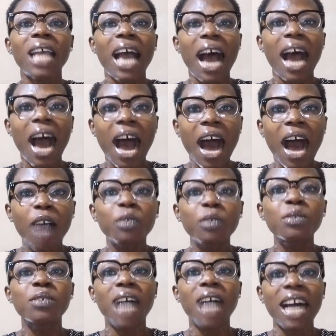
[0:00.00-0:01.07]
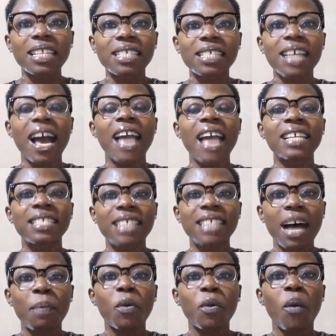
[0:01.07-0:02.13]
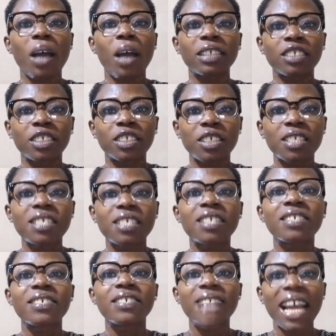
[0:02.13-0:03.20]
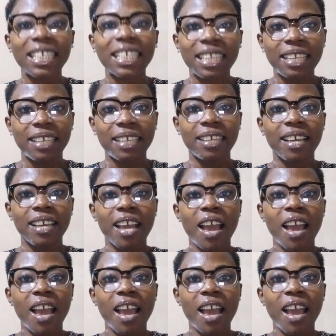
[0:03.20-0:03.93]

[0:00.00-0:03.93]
how to answer exam questions correctly.